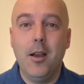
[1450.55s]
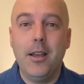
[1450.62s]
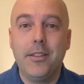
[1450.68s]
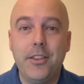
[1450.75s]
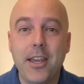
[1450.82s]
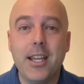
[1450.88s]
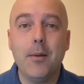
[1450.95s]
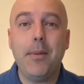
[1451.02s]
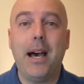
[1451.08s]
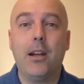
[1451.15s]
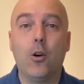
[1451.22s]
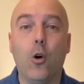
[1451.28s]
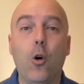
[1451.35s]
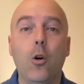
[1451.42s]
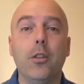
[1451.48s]
Think
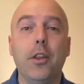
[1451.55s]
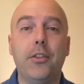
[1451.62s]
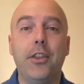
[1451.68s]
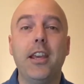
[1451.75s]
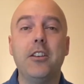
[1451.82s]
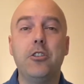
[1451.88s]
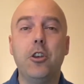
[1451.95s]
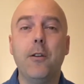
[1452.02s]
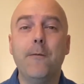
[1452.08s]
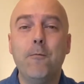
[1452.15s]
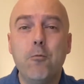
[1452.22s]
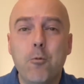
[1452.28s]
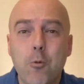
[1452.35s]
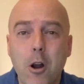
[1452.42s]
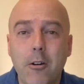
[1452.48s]
about all the things you've
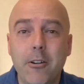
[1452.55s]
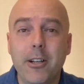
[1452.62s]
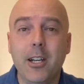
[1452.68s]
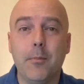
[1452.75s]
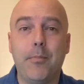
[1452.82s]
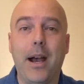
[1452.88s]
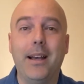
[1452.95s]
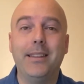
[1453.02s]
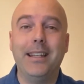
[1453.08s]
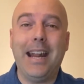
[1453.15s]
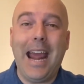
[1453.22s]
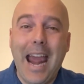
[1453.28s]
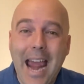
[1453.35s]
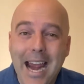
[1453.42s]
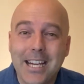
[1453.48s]
worried about
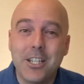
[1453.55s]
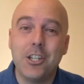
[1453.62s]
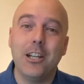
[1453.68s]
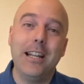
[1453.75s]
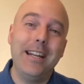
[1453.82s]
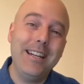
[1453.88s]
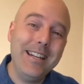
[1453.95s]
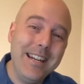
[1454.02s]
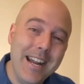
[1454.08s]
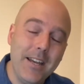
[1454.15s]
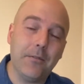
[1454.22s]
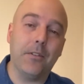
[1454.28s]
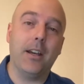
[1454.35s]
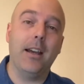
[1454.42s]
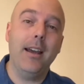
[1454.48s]
that actually
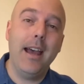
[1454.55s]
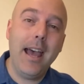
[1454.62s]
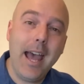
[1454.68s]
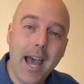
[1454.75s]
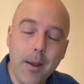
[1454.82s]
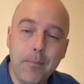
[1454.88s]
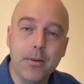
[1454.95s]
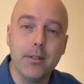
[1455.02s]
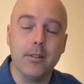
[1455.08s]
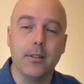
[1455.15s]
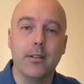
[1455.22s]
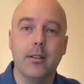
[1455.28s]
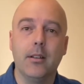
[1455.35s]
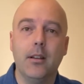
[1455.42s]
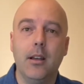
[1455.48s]
never
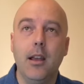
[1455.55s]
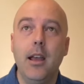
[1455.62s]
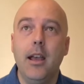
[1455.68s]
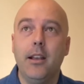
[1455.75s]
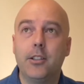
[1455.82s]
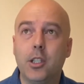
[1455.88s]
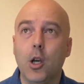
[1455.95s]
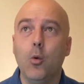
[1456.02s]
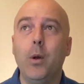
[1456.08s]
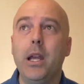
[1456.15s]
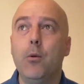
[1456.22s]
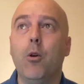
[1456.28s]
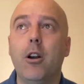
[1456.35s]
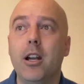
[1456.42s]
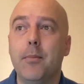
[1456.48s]
happened. And so we
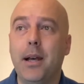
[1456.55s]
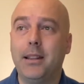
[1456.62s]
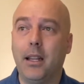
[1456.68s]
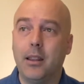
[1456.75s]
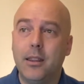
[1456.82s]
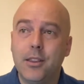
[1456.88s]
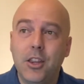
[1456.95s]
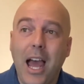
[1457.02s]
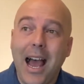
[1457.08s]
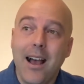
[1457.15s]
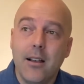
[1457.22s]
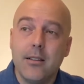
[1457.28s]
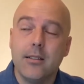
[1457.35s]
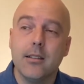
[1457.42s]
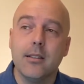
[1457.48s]
worry about the
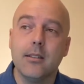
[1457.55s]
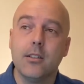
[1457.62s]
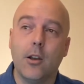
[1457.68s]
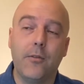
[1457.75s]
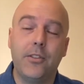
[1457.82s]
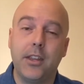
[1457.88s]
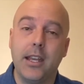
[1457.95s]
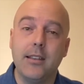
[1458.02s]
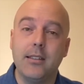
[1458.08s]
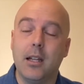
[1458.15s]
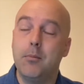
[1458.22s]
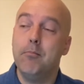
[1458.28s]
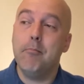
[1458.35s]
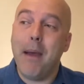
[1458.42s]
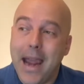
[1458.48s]
thousands of things
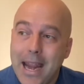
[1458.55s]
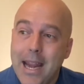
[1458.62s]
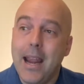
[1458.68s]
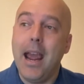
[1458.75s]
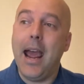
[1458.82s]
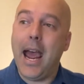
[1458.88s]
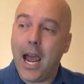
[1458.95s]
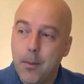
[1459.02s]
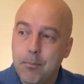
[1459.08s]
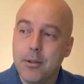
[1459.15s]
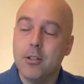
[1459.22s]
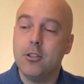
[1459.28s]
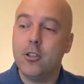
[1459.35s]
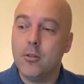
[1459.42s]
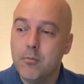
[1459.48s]
that may
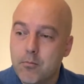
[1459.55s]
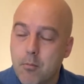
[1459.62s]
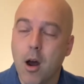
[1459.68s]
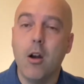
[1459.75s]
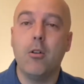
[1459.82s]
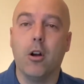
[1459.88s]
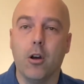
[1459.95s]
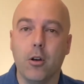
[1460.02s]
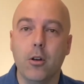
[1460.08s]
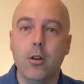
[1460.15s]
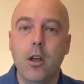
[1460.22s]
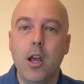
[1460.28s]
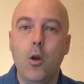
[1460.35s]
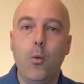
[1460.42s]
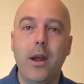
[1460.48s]
happen
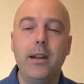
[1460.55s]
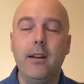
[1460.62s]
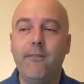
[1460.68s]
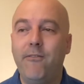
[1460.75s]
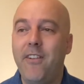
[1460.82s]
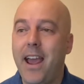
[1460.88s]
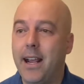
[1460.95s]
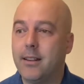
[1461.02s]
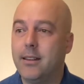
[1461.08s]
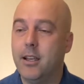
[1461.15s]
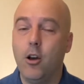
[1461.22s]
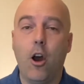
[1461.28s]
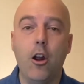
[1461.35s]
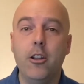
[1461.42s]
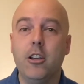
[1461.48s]
tomorrow when in fact
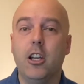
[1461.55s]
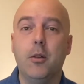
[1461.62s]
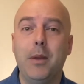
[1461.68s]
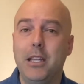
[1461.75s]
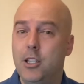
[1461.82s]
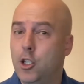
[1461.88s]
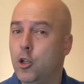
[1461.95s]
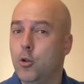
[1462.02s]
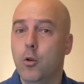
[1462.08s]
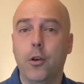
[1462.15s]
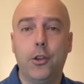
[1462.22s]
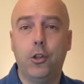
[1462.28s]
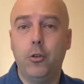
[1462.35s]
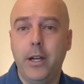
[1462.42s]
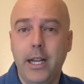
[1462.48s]
there are only going to be two
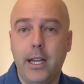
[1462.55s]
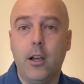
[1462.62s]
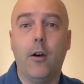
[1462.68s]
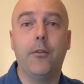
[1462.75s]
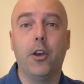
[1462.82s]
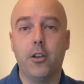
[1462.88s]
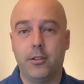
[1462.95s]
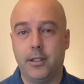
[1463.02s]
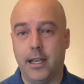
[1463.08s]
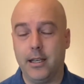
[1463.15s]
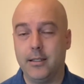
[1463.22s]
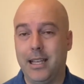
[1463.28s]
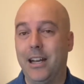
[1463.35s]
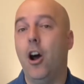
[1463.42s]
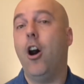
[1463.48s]
or three of those
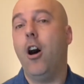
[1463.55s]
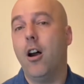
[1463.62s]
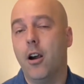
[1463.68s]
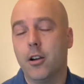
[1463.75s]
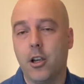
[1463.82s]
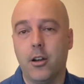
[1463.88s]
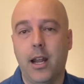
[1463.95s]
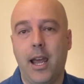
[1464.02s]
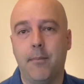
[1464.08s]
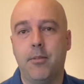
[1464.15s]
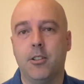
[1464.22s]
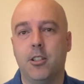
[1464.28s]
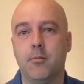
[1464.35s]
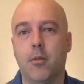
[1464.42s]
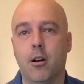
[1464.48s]
things that are going to
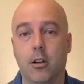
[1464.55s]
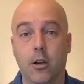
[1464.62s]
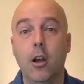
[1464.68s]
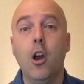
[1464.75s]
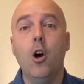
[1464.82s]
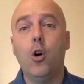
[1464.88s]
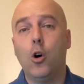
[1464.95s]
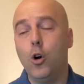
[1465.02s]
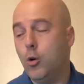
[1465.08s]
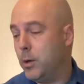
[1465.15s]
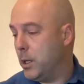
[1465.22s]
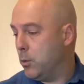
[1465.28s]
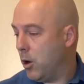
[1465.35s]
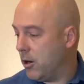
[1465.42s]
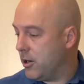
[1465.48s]
happen tomorrow. Or
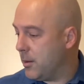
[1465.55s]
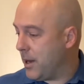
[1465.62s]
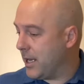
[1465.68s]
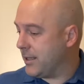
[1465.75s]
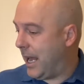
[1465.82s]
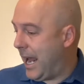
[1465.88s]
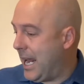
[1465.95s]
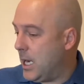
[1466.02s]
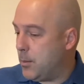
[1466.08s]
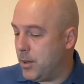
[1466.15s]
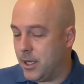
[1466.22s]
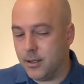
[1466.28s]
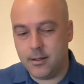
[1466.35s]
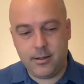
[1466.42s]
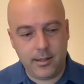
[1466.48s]
we worry about A,
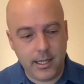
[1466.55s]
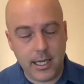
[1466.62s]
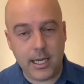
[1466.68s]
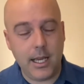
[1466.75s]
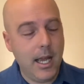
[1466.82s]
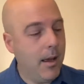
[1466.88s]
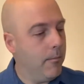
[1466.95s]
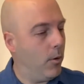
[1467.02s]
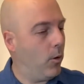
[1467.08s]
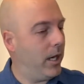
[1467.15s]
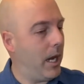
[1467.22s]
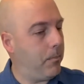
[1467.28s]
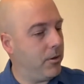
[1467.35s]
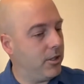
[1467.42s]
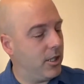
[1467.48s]
B, and C, but what
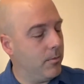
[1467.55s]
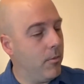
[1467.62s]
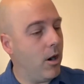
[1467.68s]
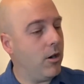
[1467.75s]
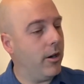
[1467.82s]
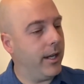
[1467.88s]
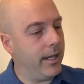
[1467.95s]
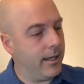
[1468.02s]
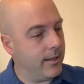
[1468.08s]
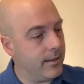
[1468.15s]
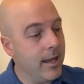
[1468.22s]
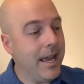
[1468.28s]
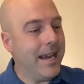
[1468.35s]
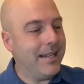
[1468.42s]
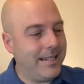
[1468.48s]
happens tomorrow
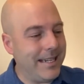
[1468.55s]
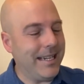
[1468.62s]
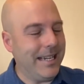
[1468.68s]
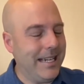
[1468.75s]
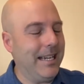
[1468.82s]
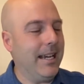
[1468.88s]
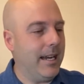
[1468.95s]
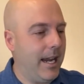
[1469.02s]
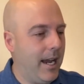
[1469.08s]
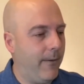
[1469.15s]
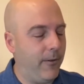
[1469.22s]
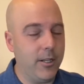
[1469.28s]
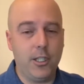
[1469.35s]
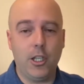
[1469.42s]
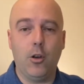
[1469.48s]
is D, E, and
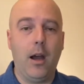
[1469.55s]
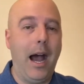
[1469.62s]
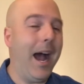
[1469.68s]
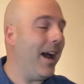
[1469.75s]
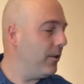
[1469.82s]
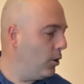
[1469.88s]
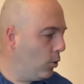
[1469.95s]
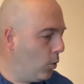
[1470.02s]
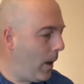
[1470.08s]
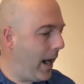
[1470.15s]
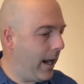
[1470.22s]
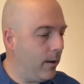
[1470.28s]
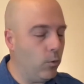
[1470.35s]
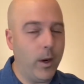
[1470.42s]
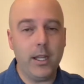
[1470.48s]
F. And so either
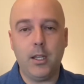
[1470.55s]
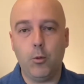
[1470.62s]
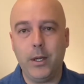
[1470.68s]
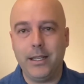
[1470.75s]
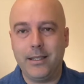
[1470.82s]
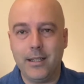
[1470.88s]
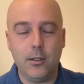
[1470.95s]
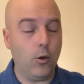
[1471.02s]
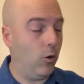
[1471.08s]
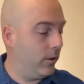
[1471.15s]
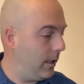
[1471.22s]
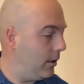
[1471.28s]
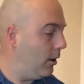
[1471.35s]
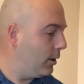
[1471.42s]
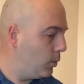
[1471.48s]
way, whether we did or
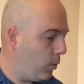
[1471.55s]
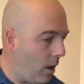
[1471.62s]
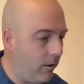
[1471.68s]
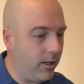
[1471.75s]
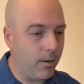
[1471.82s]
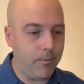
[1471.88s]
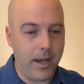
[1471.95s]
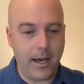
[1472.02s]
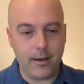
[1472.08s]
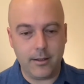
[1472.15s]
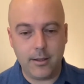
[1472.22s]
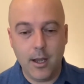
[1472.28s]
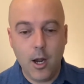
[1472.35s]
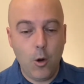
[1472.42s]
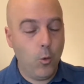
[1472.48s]
did not worry about
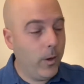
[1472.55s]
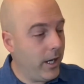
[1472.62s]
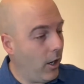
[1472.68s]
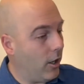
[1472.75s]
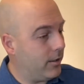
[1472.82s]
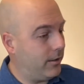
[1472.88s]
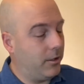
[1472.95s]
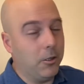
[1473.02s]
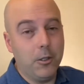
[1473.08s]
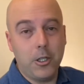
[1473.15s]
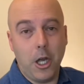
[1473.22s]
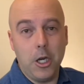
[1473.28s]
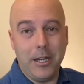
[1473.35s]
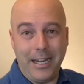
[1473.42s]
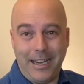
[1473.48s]
it, we are still
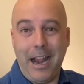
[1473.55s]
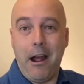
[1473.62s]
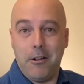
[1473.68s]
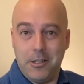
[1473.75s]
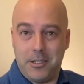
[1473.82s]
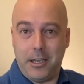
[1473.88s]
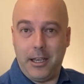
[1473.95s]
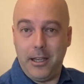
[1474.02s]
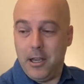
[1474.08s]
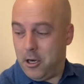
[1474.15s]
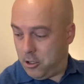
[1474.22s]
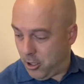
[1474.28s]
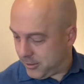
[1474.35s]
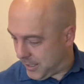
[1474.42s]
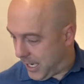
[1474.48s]
going to encounter
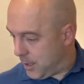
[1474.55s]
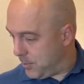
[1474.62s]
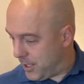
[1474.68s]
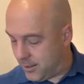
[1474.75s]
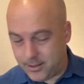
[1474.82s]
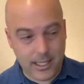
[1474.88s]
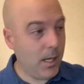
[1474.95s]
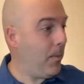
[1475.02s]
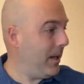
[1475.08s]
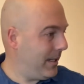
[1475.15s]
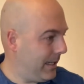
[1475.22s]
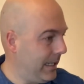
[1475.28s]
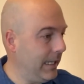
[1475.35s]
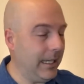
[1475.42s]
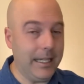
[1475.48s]
not A, B, and C, but
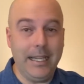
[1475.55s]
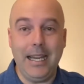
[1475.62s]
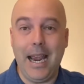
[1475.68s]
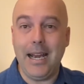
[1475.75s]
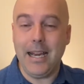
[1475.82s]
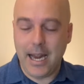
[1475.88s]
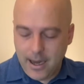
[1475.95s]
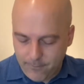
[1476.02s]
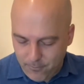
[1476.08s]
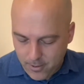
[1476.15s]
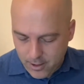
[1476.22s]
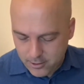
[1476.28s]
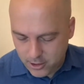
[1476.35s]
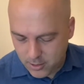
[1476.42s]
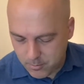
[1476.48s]
D, E, and
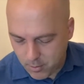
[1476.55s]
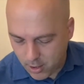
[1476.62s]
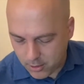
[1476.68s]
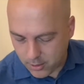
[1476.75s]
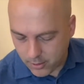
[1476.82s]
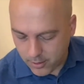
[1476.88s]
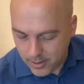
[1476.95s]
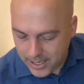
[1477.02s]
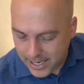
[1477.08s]
F tomorrow.